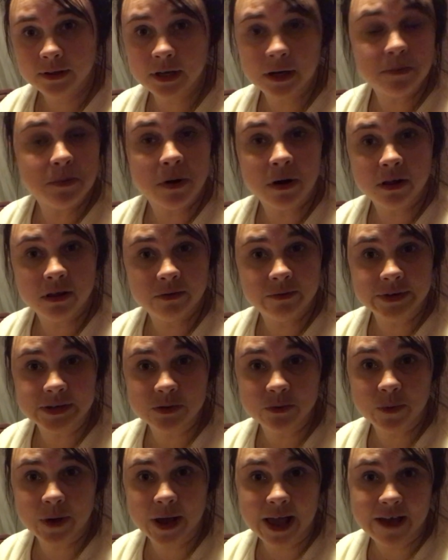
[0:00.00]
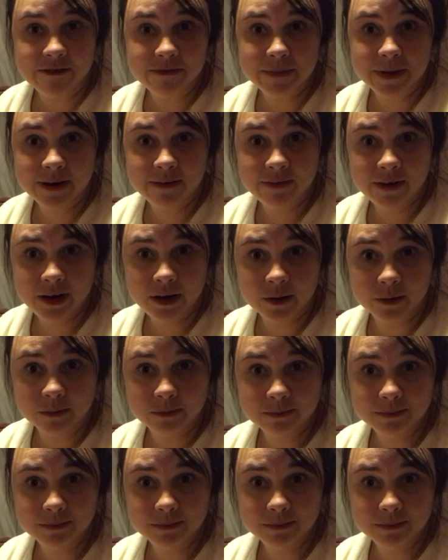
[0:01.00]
They're part of the reason why I haven't made a video.